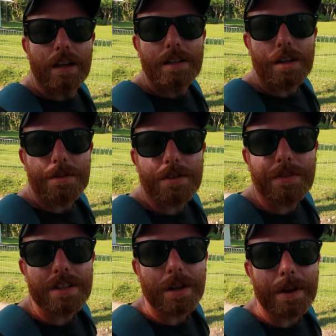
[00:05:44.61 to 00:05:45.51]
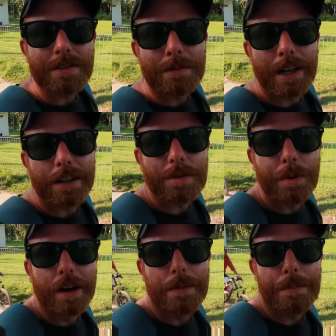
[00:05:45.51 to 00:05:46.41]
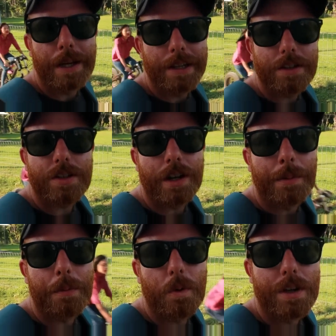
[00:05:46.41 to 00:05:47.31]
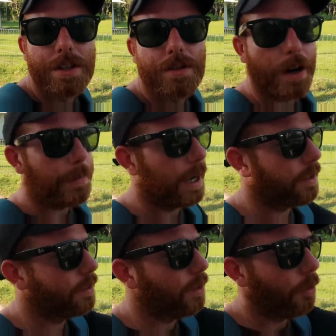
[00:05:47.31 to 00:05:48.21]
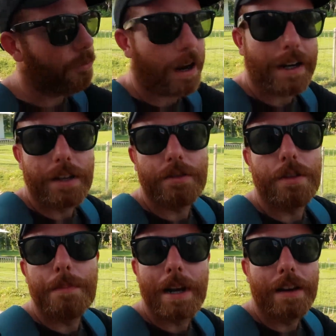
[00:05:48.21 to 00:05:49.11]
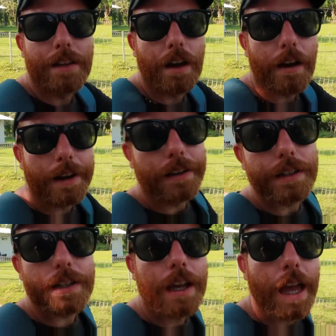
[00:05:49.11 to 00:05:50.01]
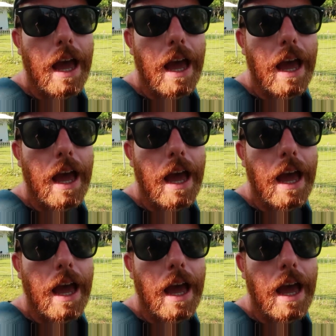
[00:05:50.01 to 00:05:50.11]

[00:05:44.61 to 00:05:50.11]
So guys, we just finished up having some lunch by the beach and we're walking straight back directly through the middle of the island.